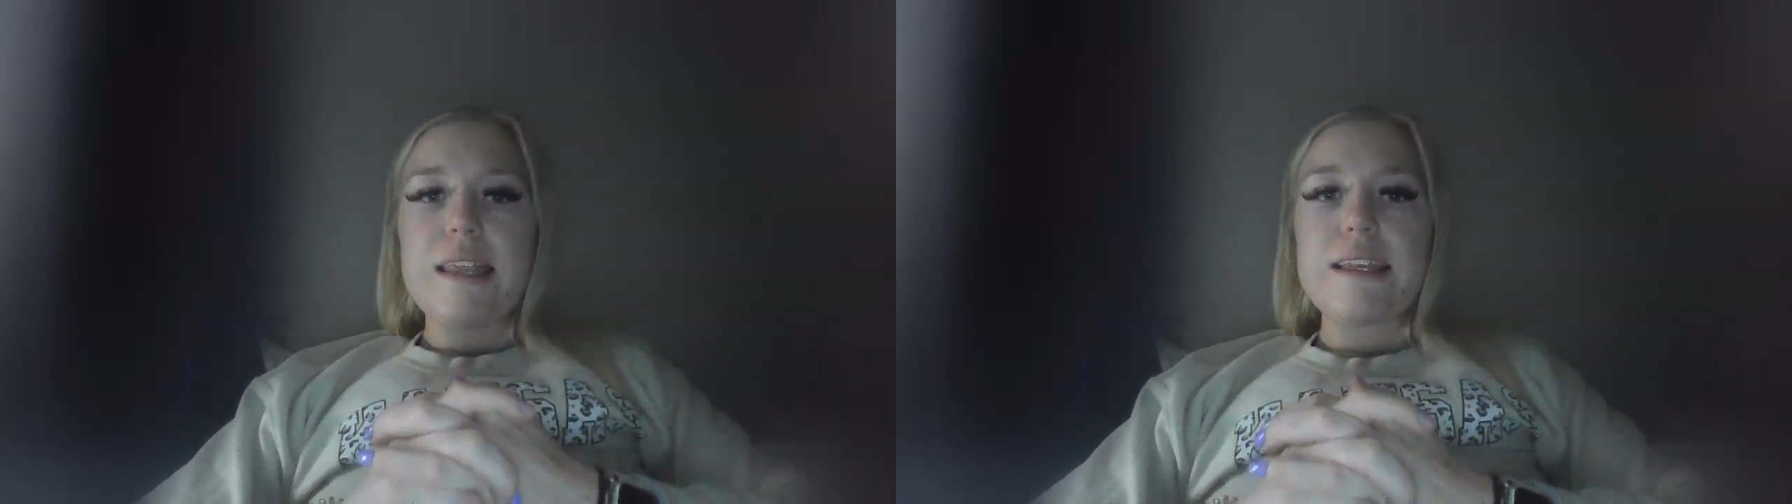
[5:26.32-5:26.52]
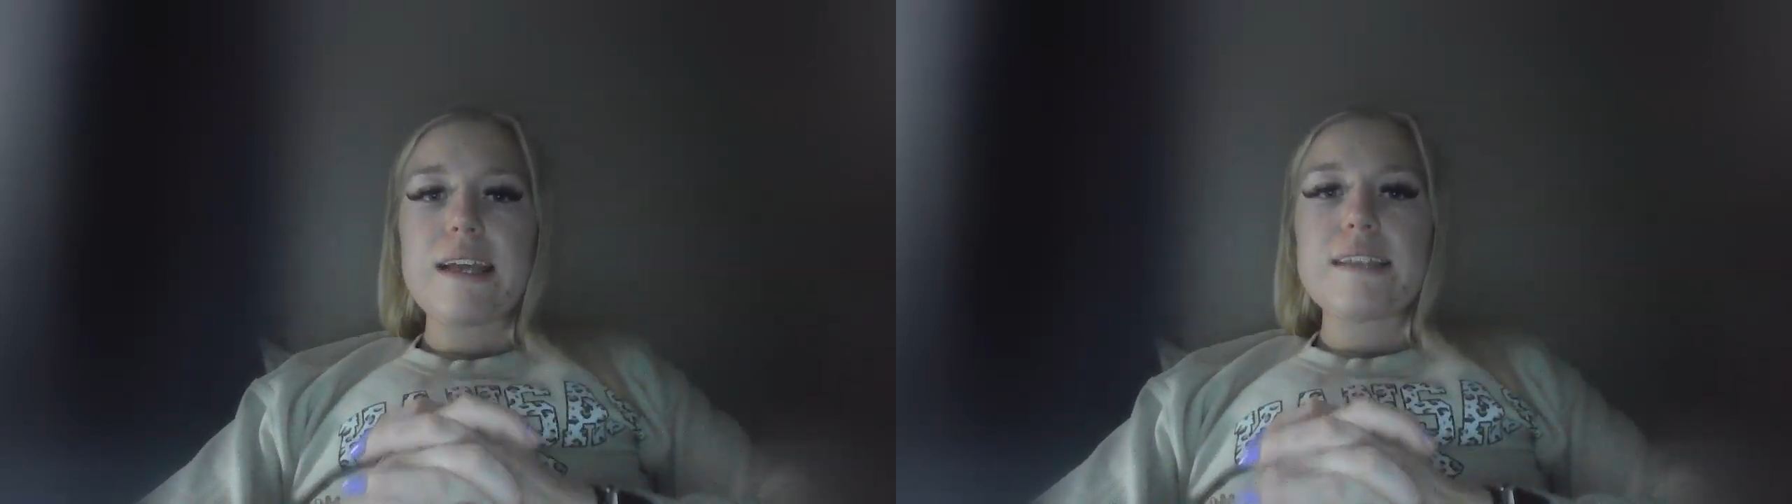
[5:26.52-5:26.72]

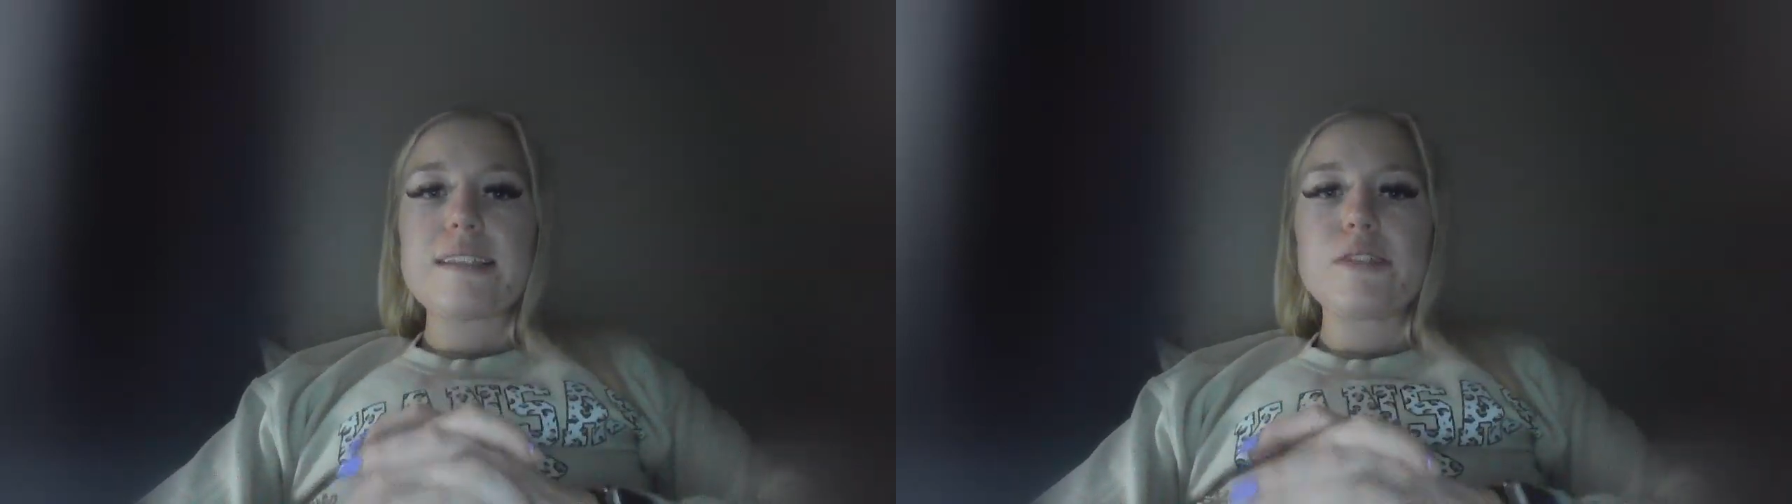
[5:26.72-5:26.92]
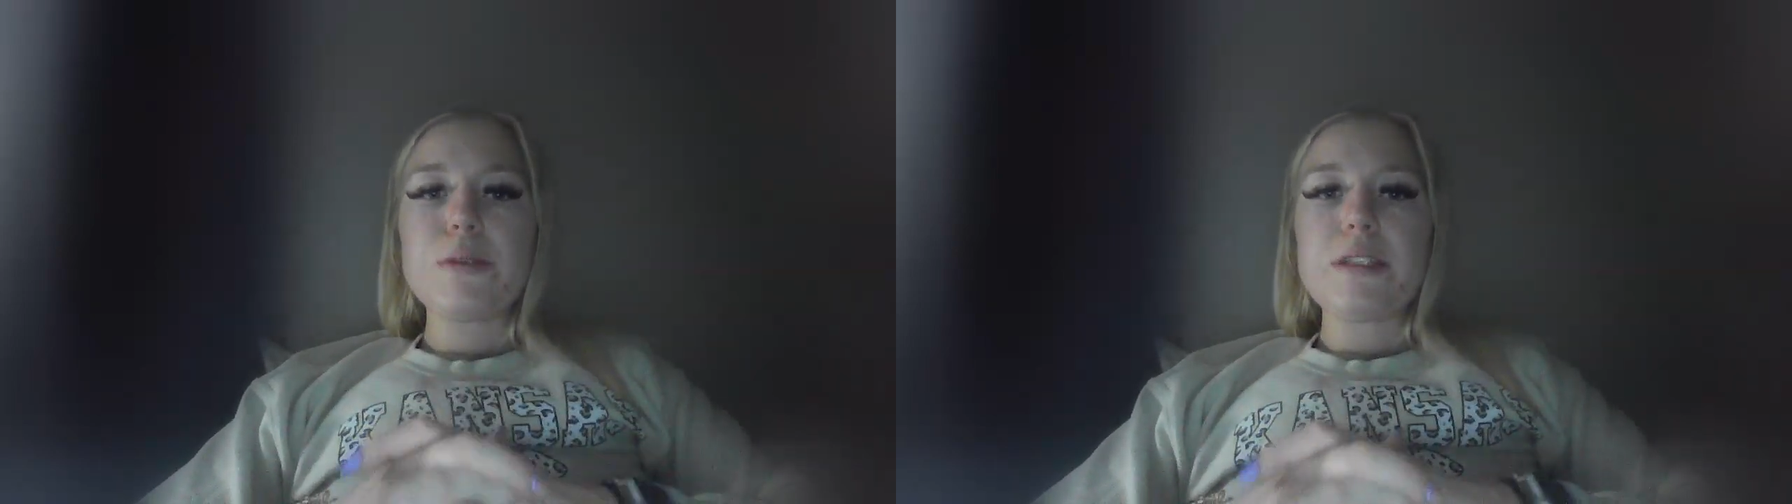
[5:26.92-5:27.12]
The next
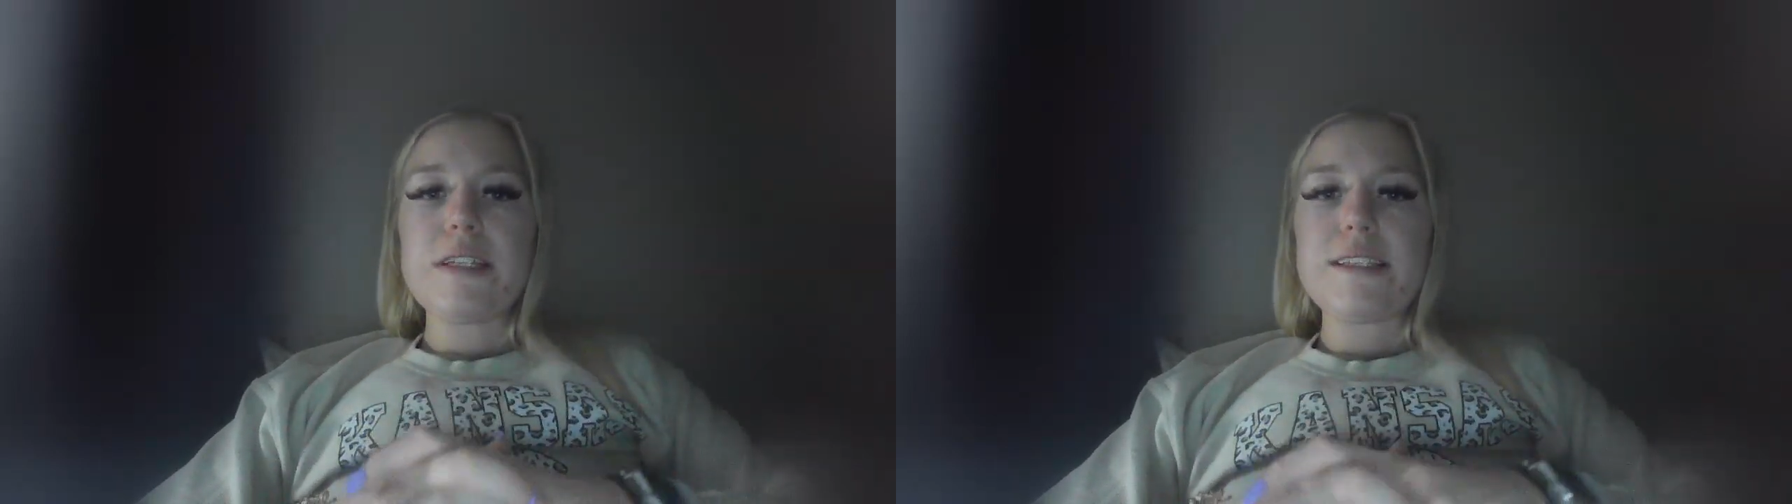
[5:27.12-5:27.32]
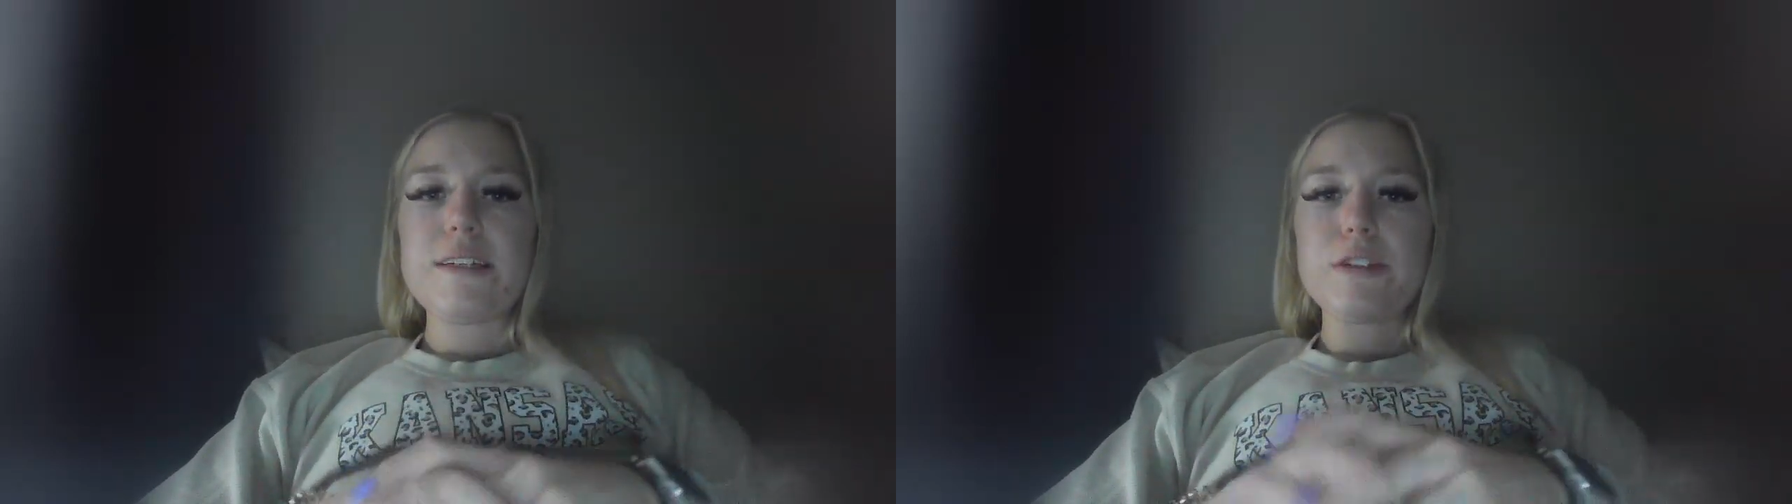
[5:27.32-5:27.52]
is releasing